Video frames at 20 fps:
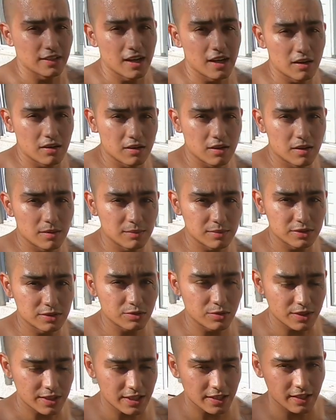now I'm gonna
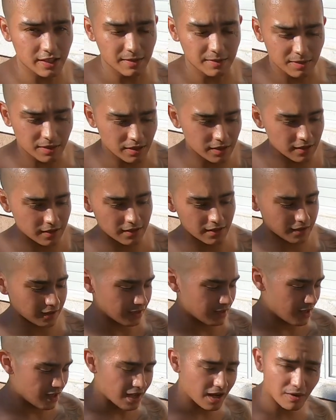switch it up.
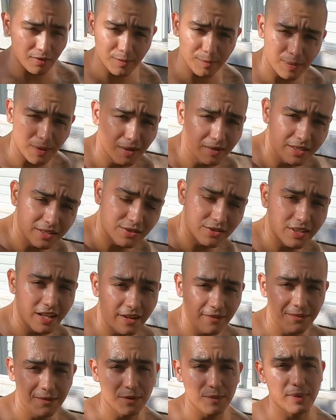I would probably do
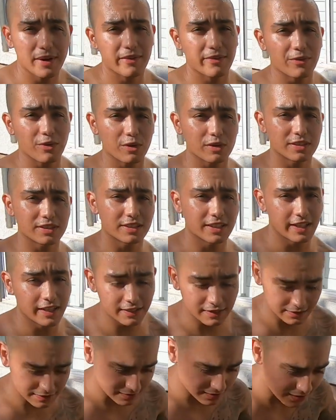that for about 4
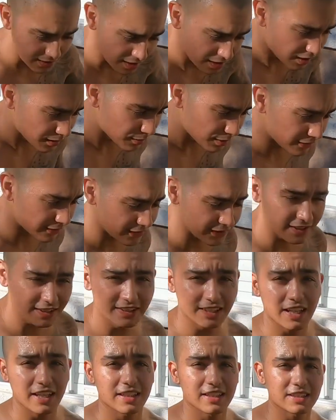sets, but for the
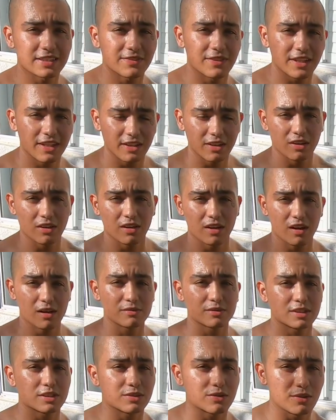sake of this video,
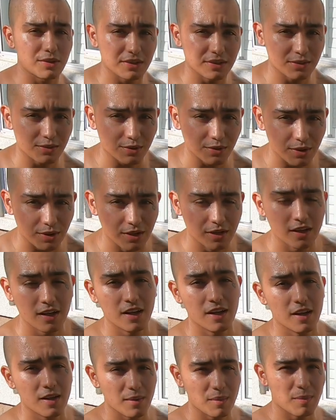I'm just going through a
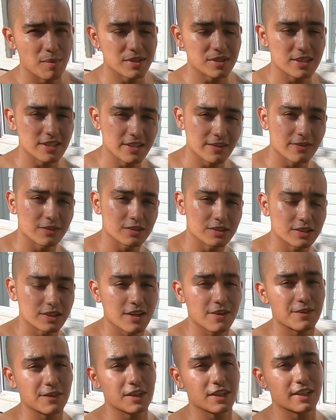bunch of different
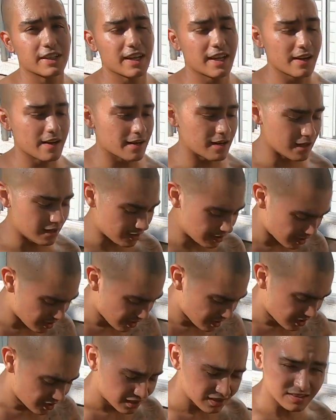stuff you could get in.
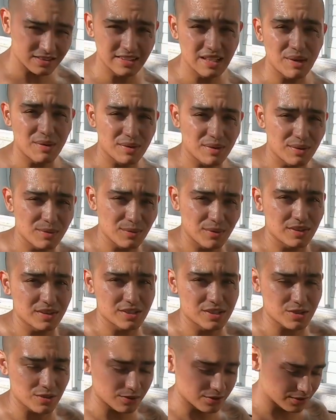So now we're gonna work
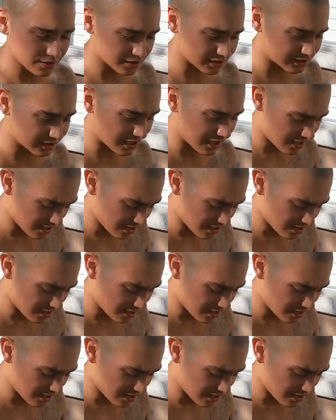shoulders.